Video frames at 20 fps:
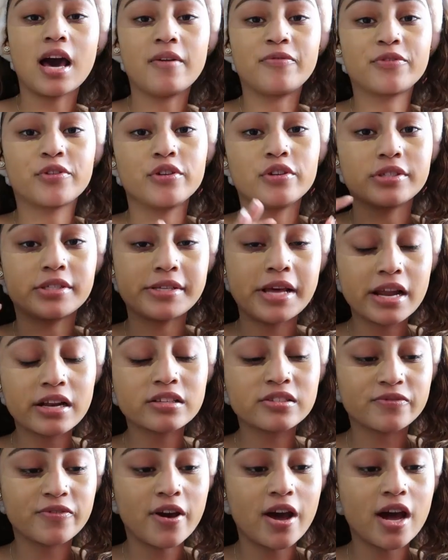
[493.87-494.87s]
after you're
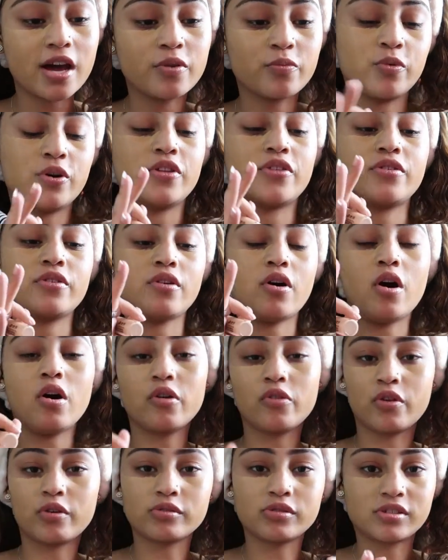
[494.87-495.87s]
satisfied with
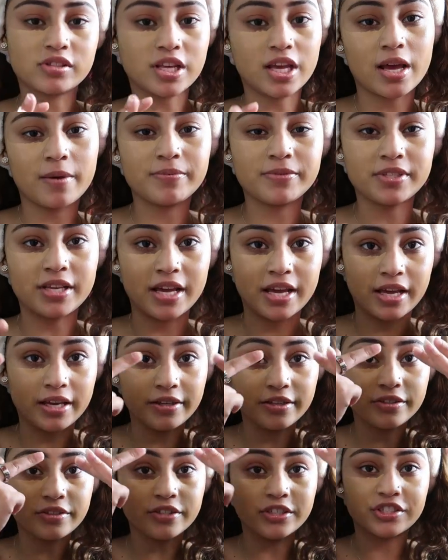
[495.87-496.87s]
all those steps
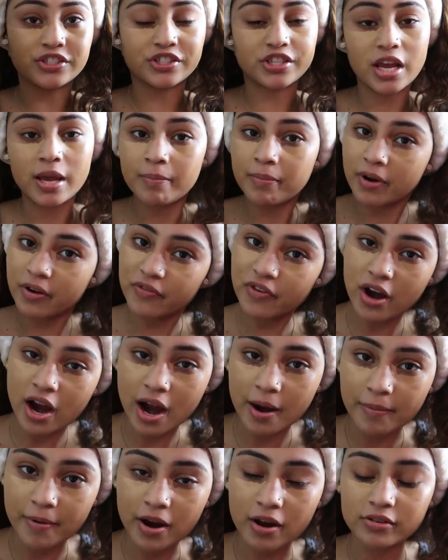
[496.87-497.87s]
and the shape of your
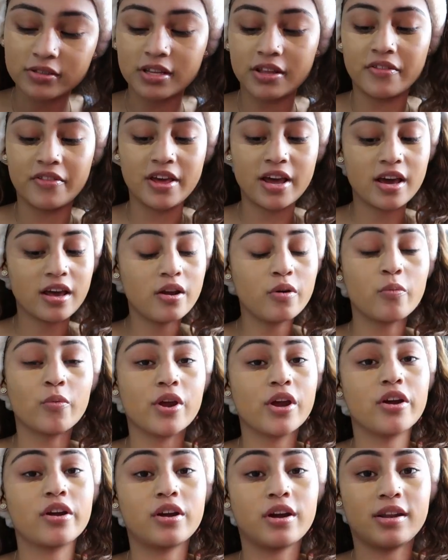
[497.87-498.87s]
eyebrows, and then
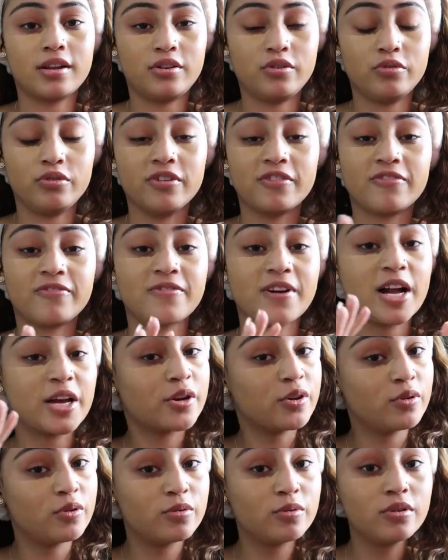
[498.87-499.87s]
we are going to do the
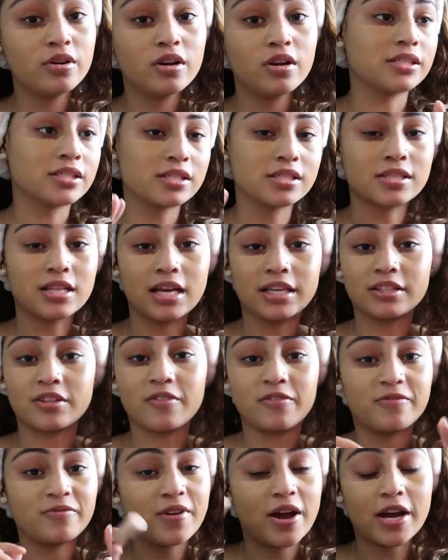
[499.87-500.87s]
final. This is like
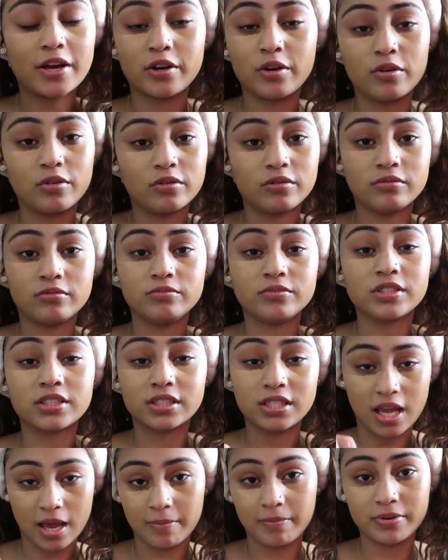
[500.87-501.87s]
the final
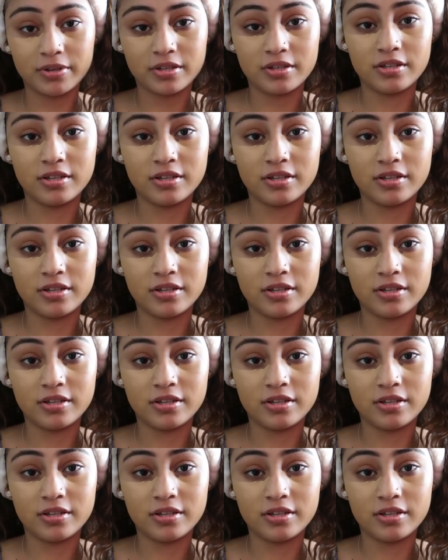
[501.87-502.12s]
step